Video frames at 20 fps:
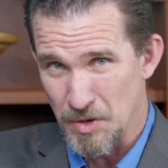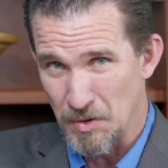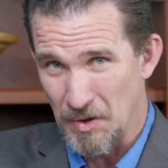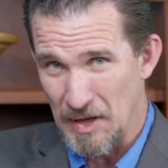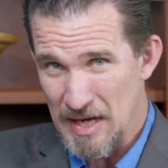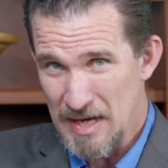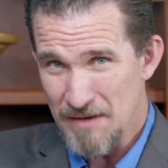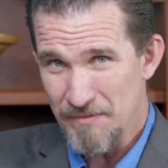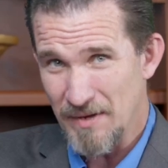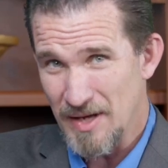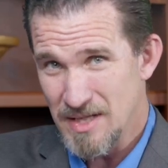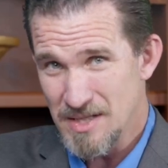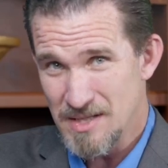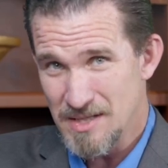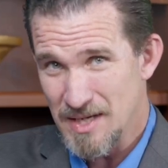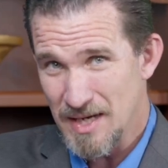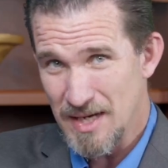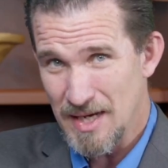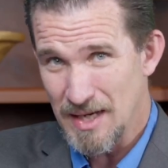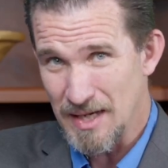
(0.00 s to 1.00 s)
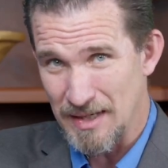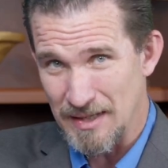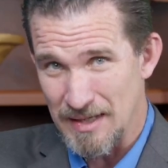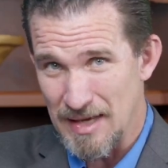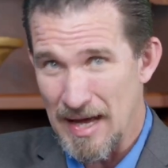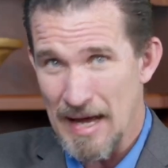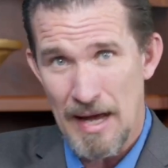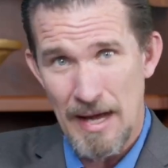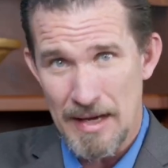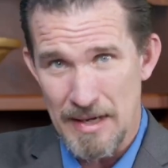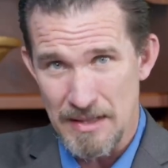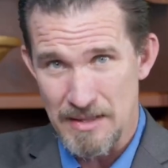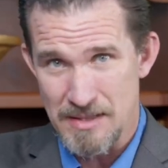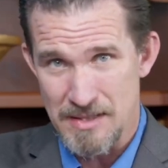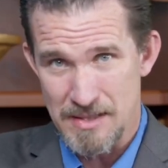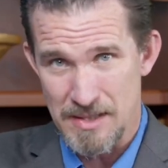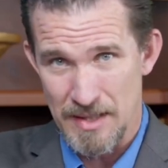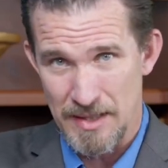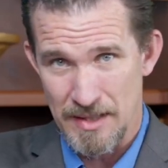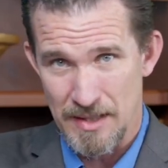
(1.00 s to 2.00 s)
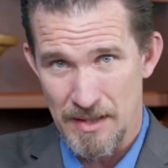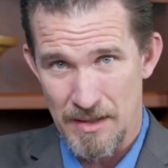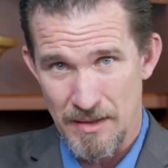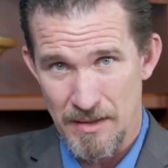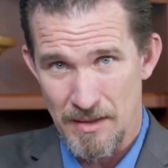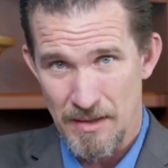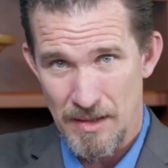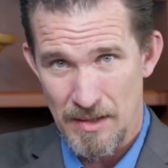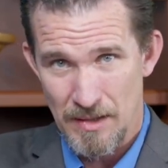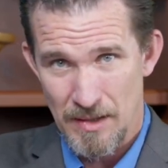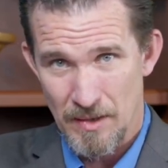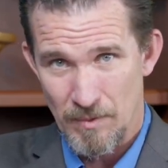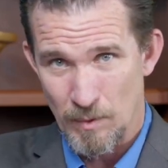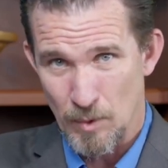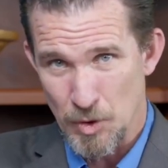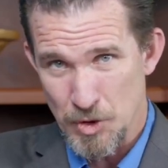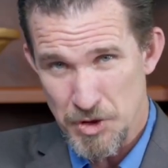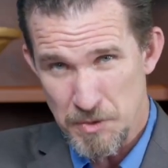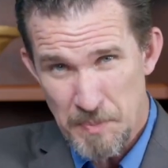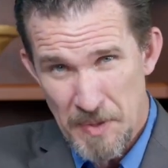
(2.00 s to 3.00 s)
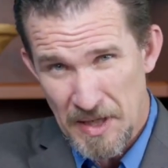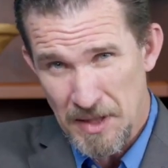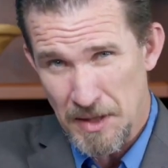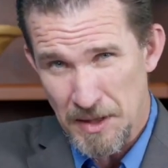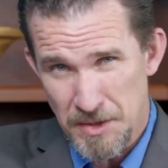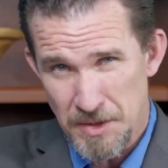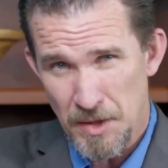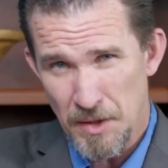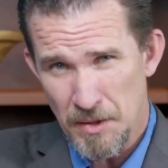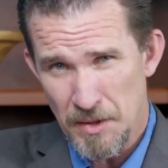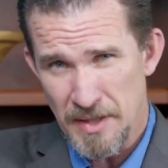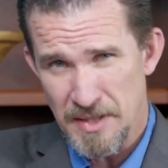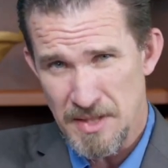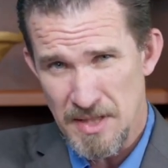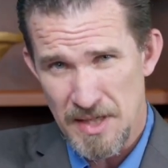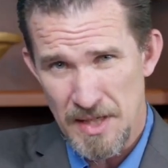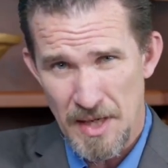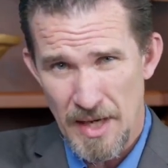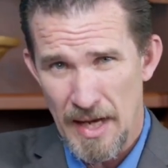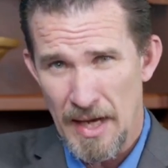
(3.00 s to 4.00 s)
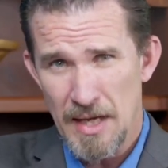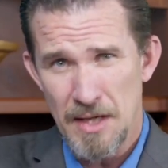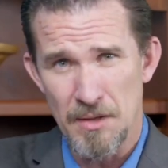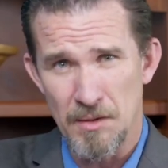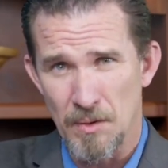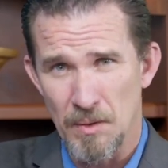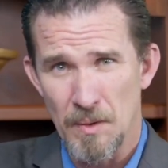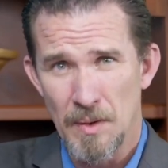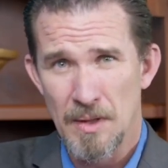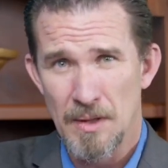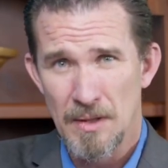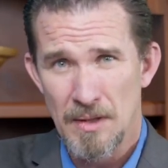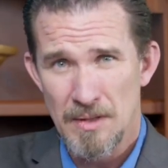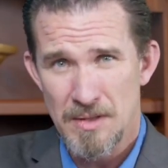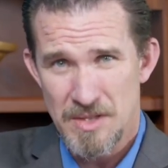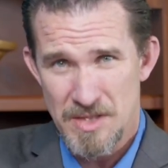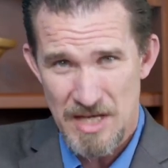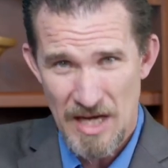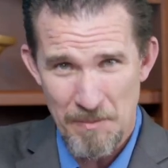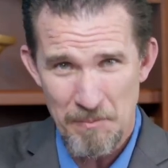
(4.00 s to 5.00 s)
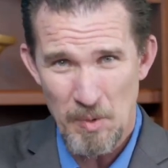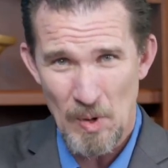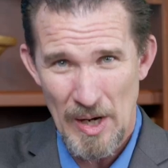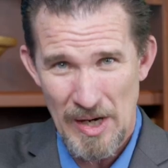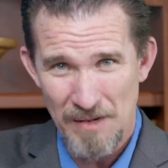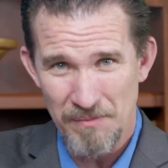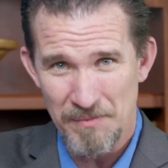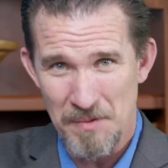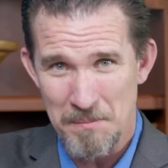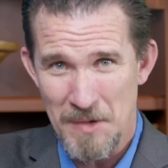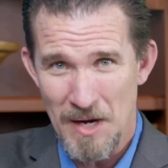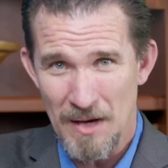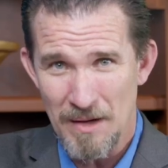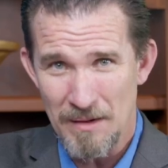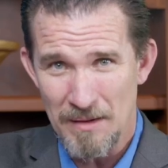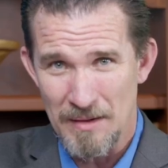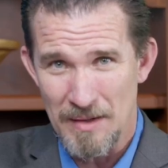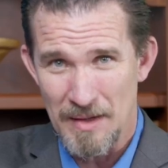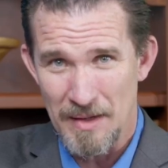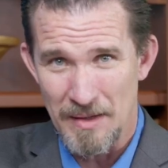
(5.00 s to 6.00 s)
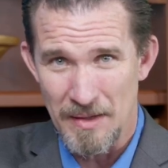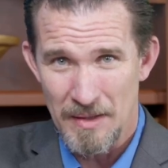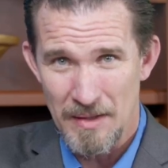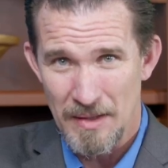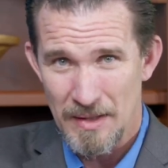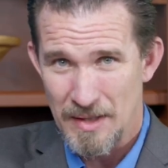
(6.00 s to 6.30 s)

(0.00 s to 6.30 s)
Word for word: who live in sin and die in sin will spend eternity in hell, separated from God.